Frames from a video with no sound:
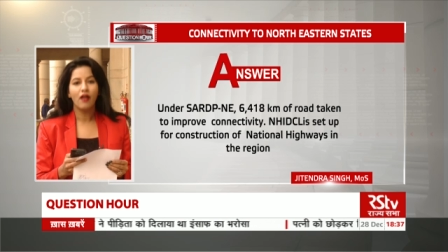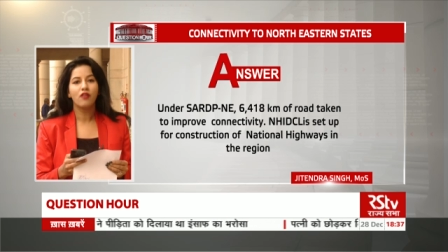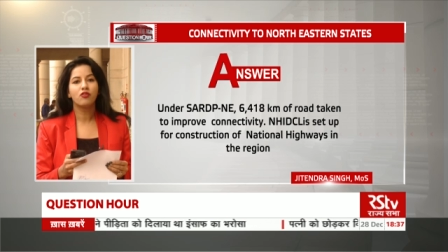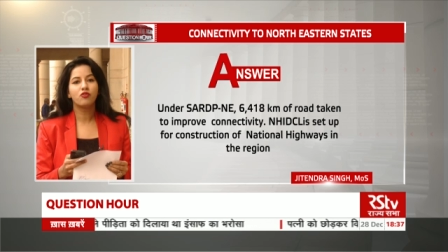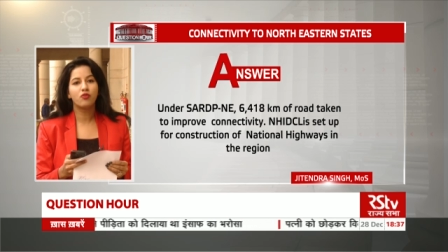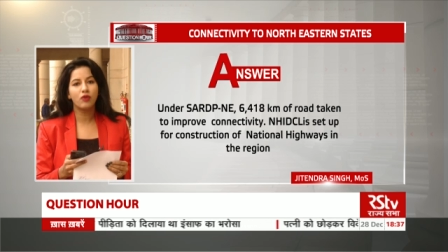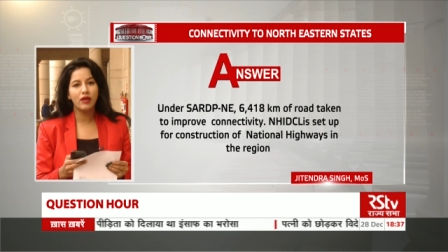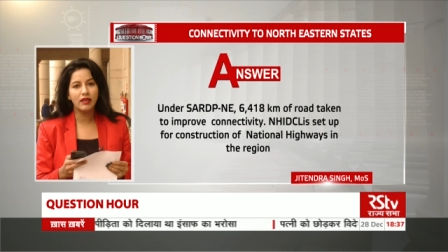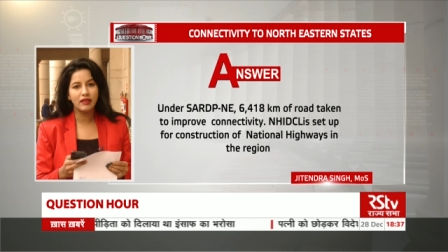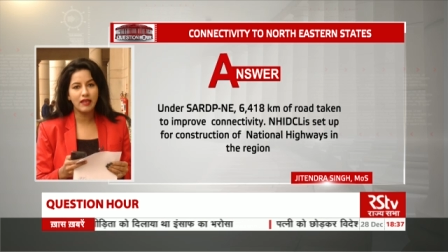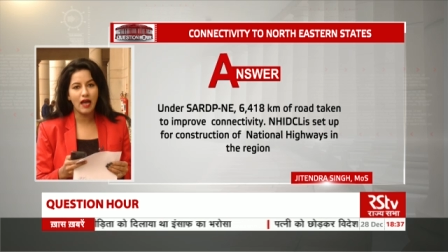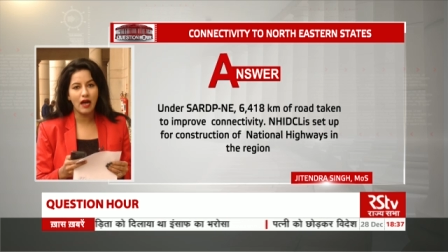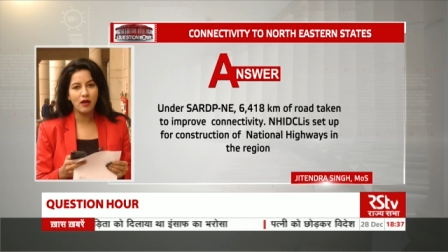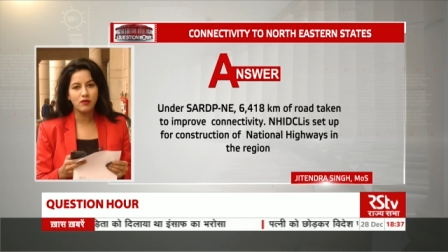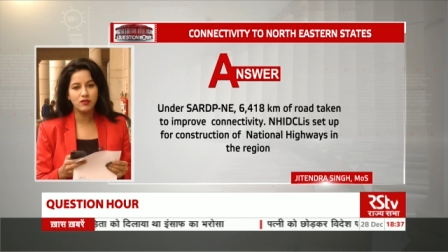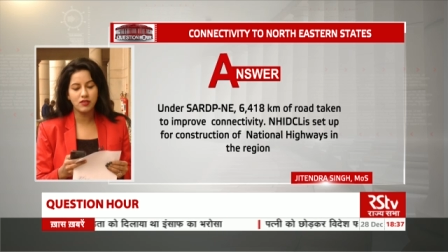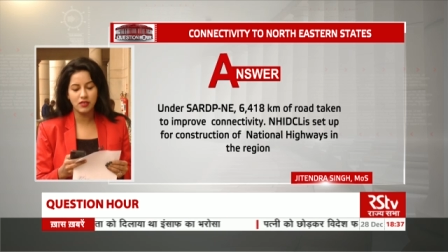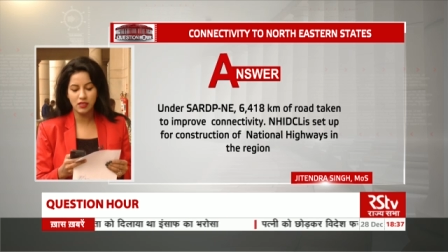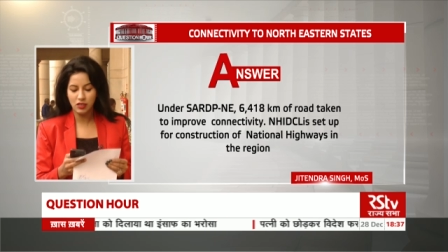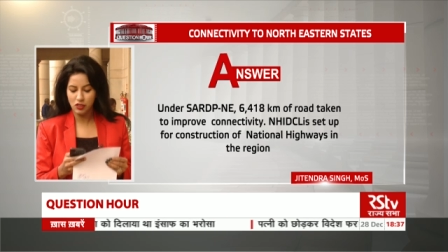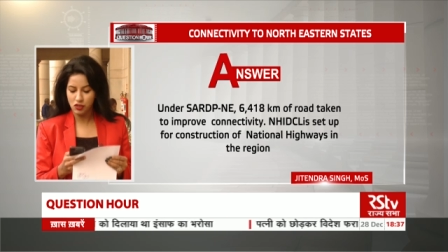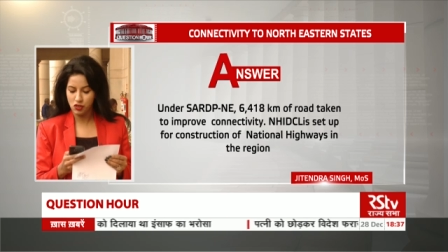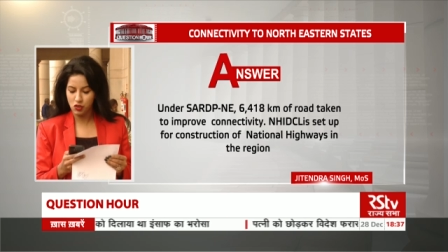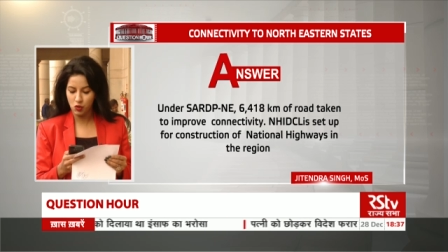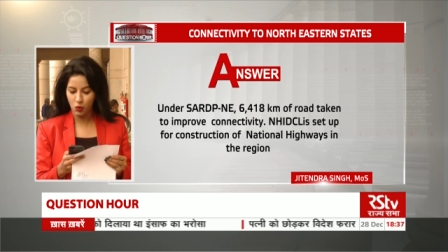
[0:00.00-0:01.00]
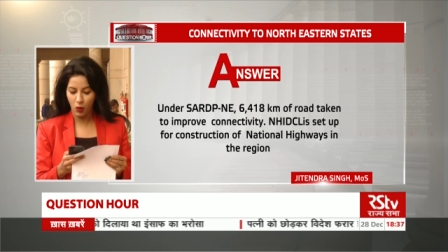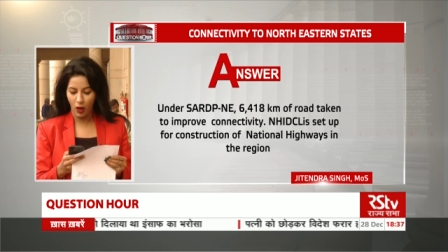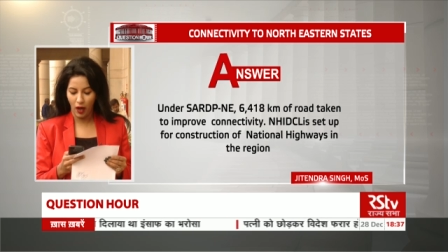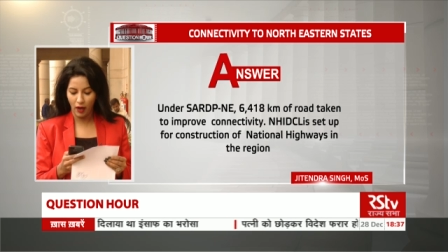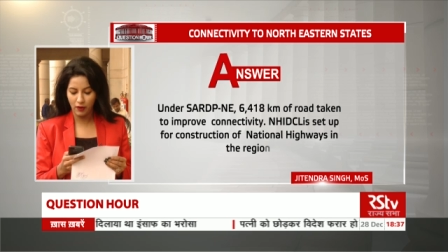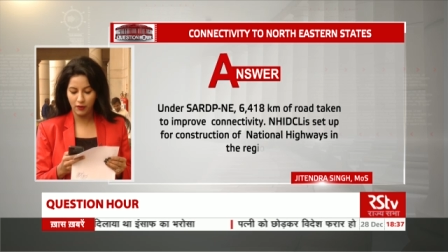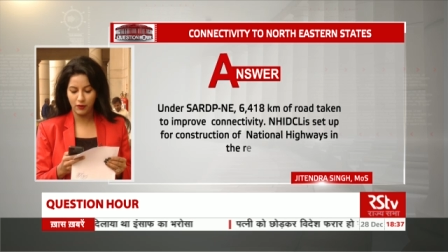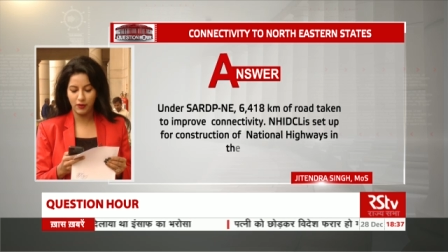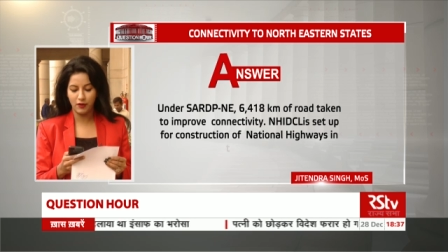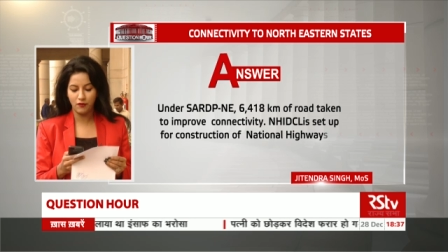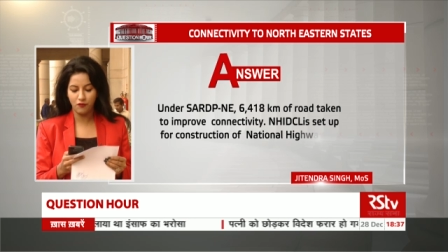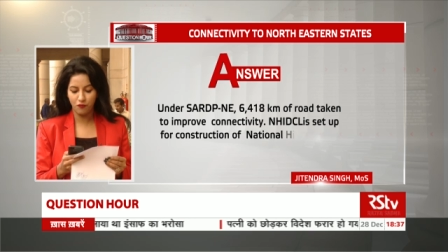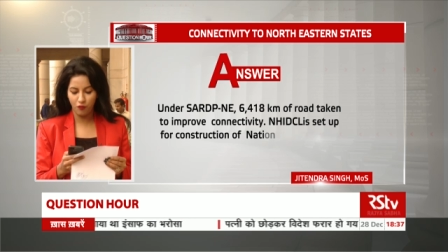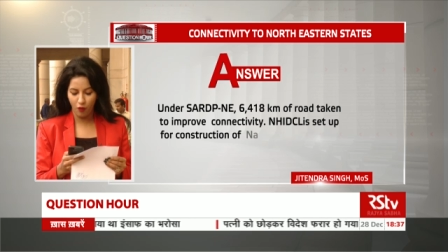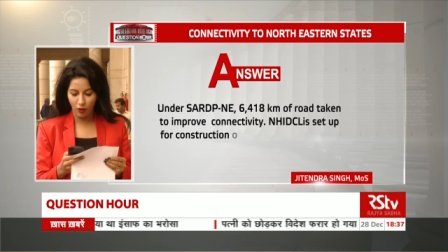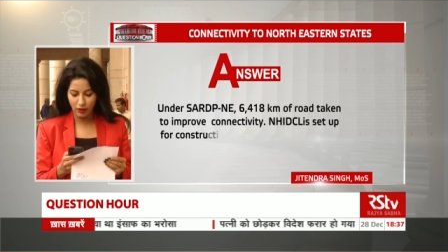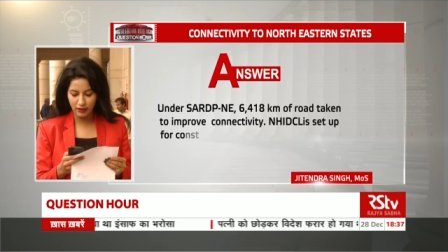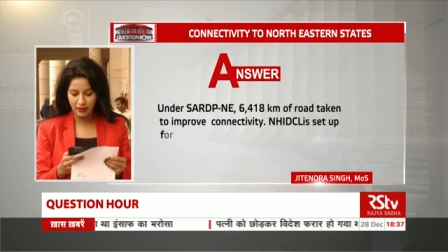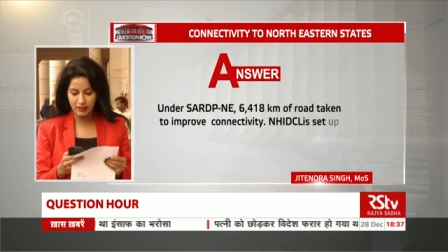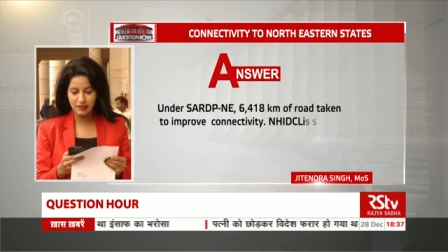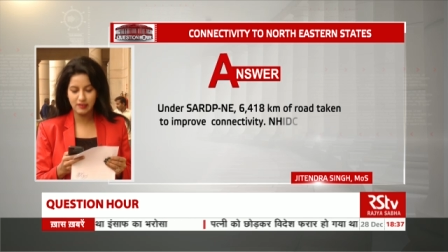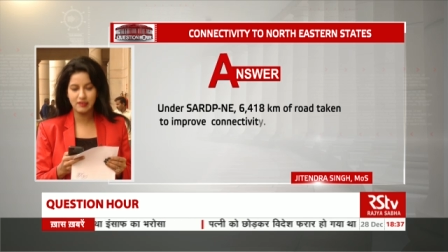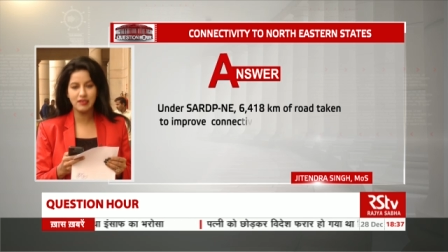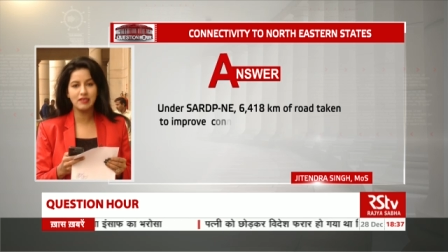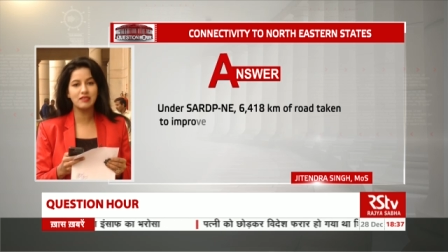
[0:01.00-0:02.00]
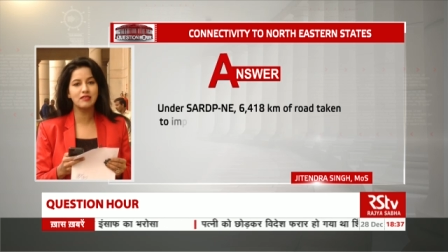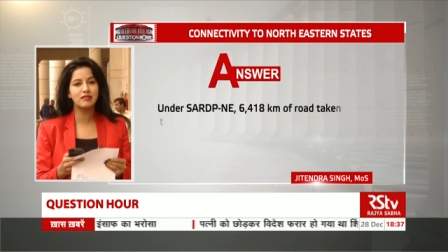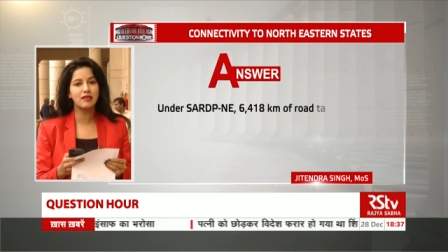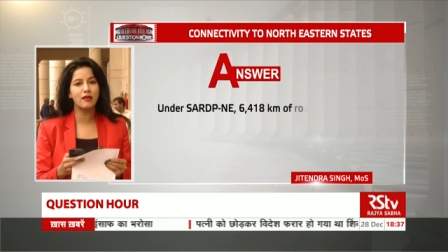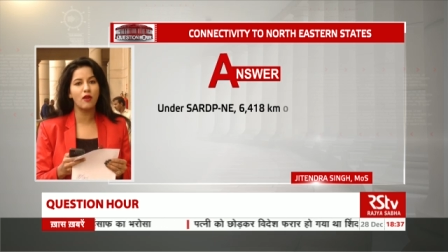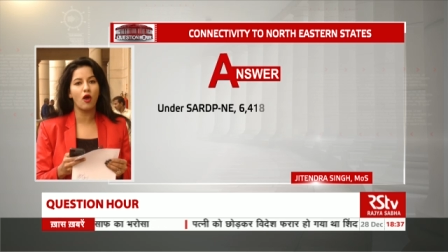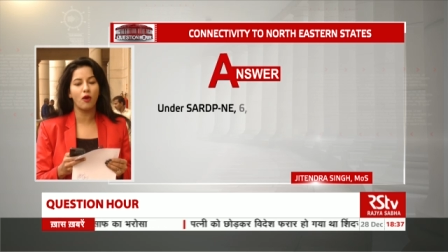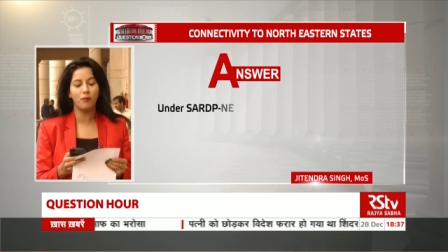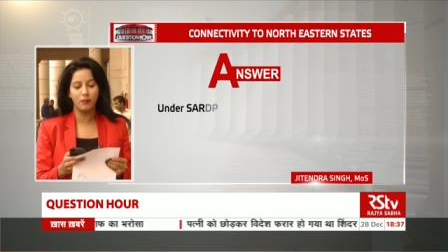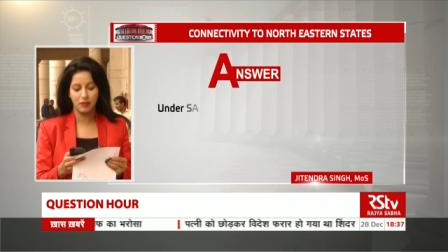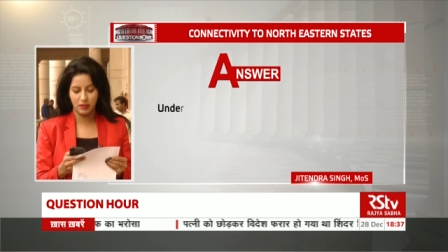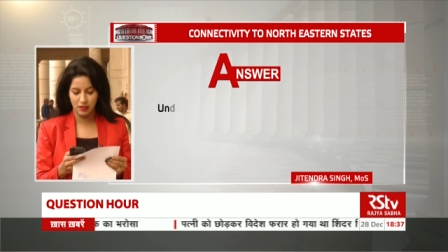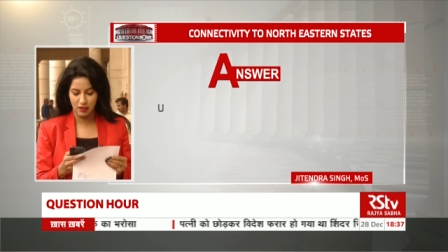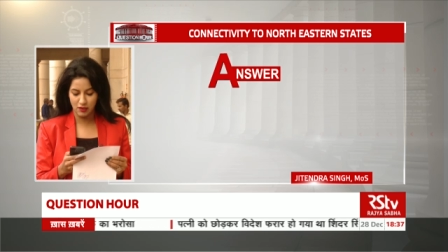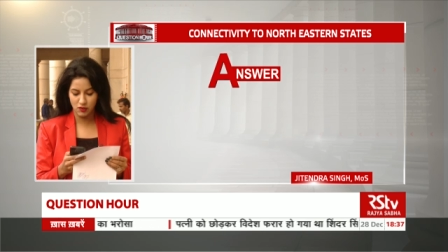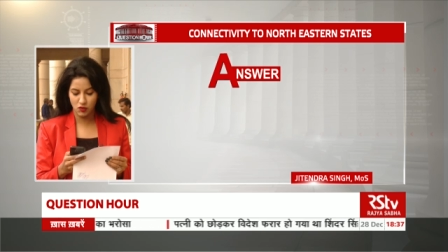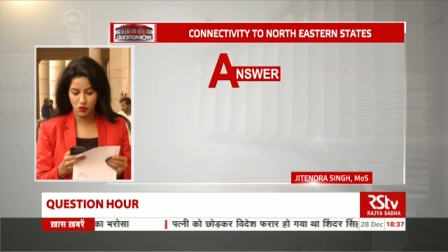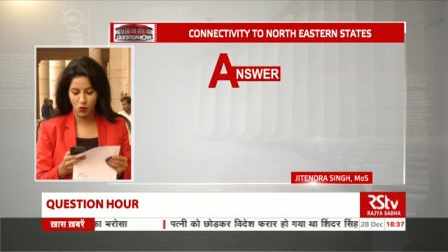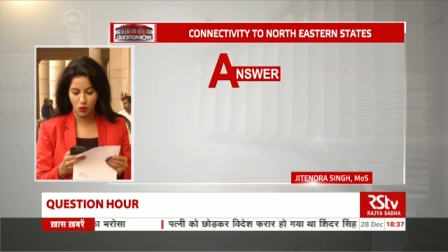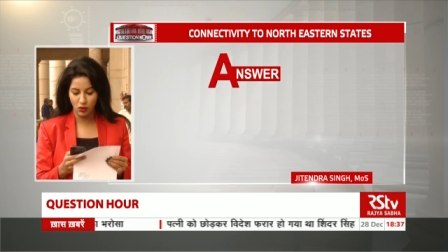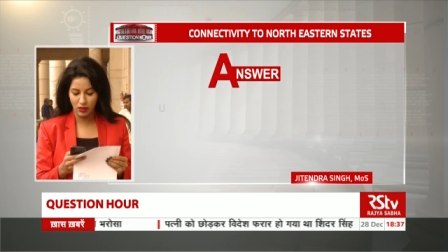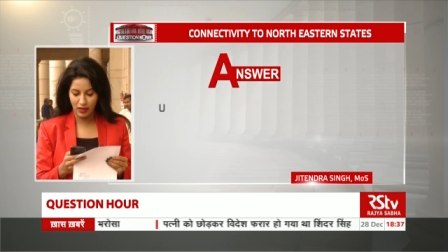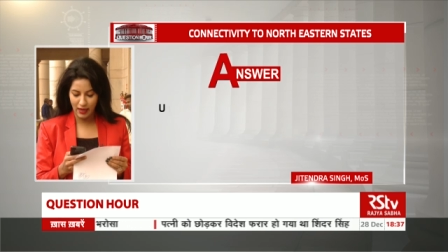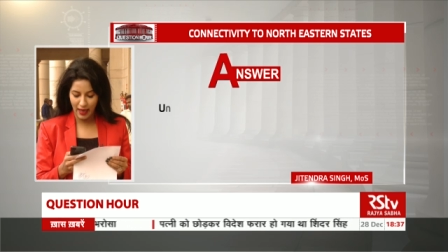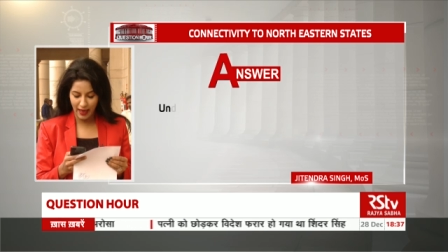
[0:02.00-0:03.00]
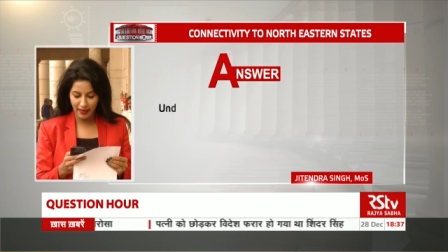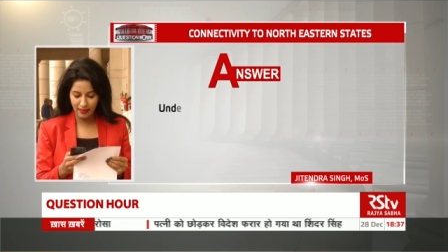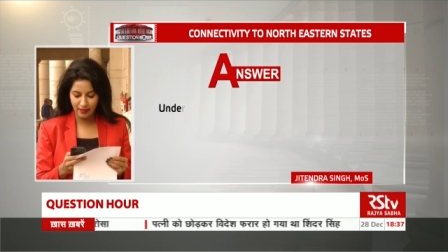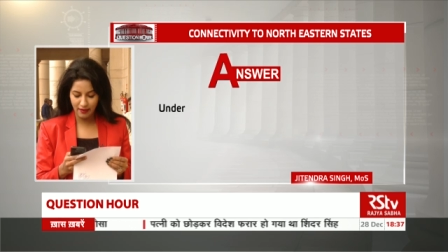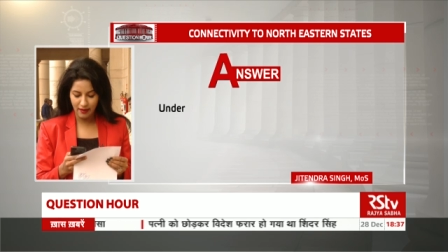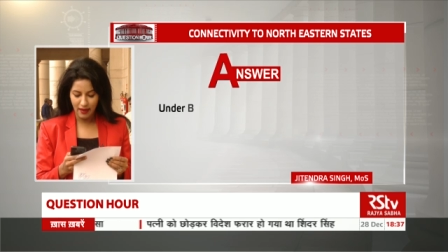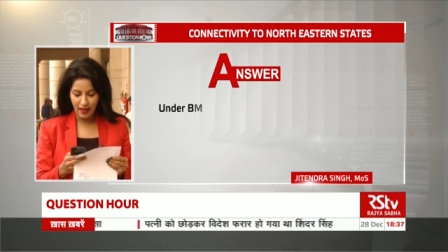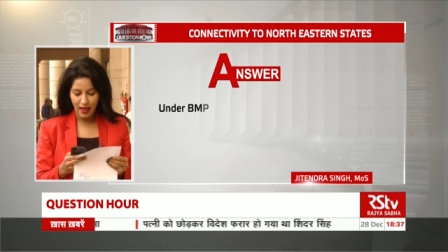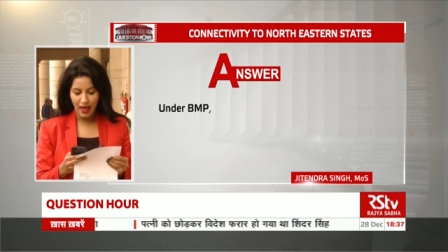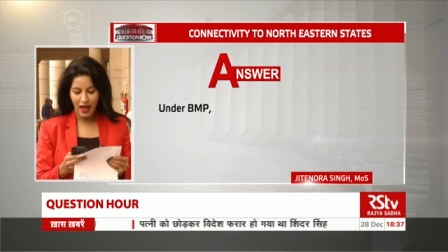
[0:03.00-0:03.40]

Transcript: 3,246 kilometers road length